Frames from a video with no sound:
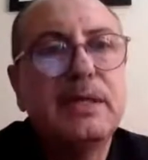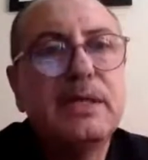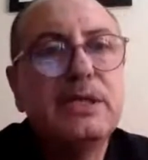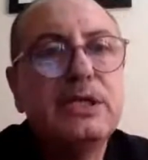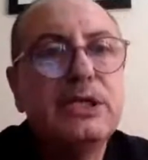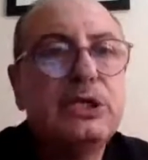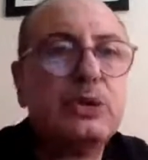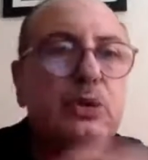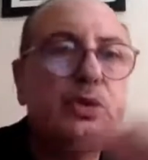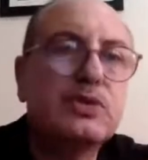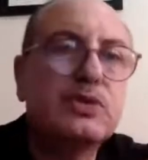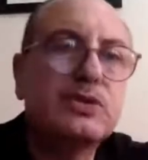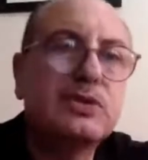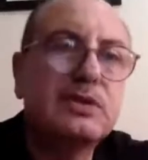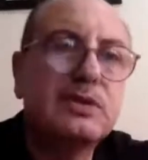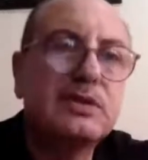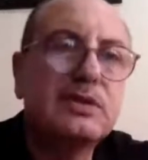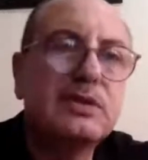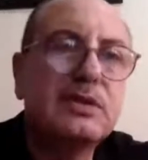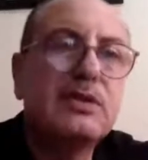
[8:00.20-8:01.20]

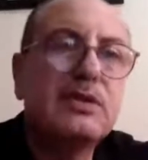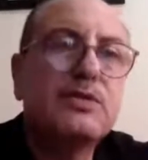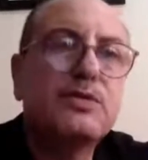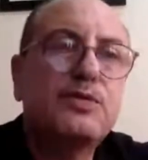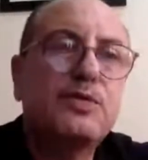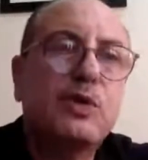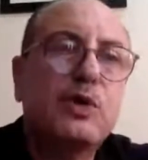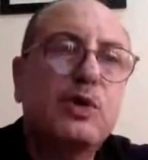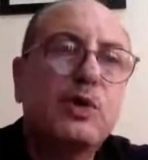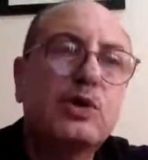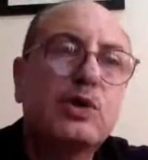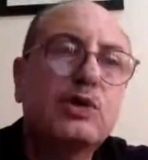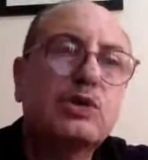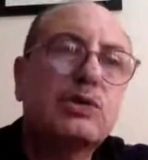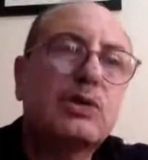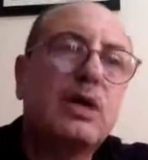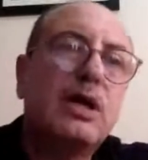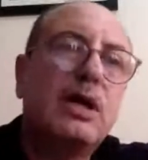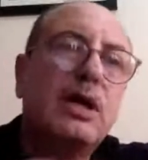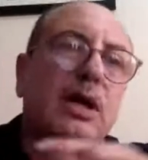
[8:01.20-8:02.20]
used for
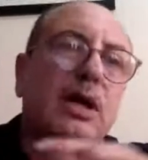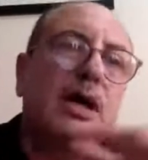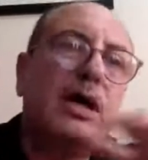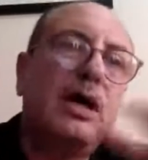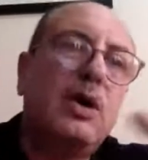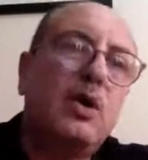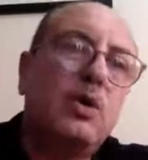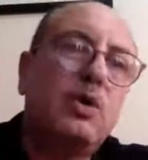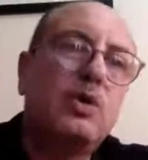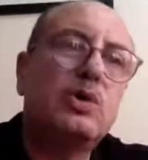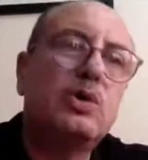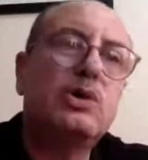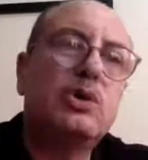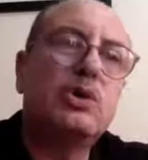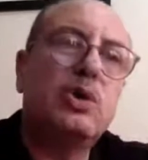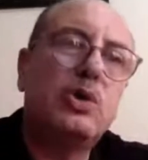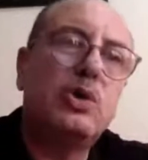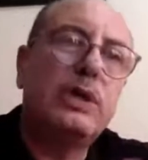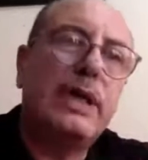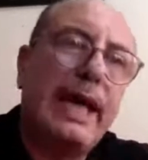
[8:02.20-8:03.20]
all
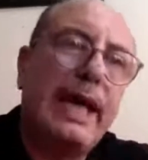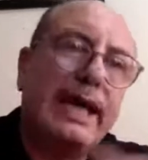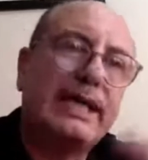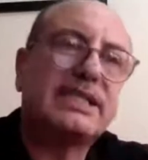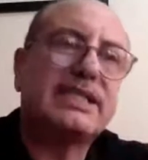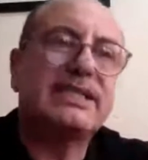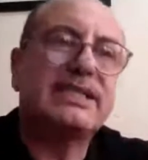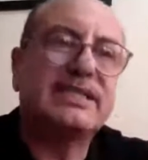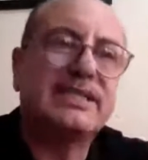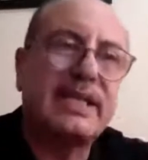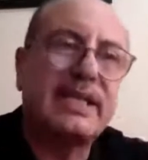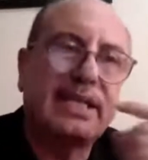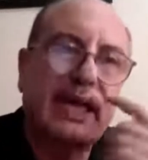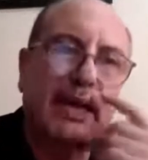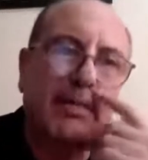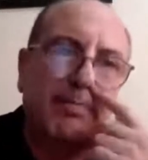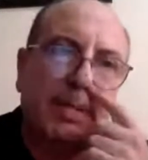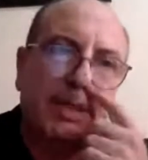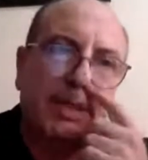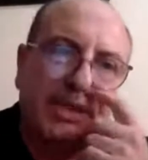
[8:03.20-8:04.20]
actions that
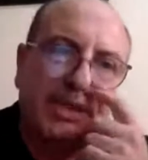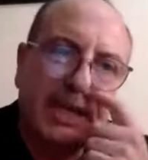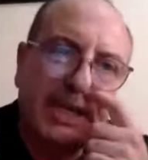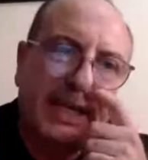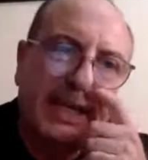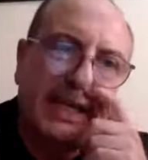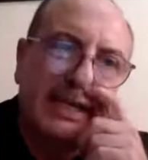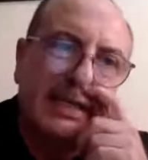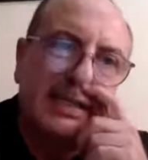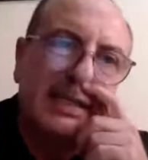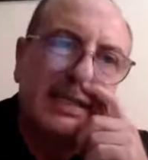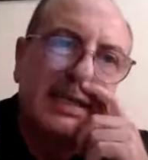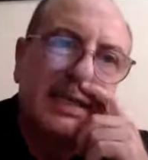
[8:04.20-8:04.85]
have been taken.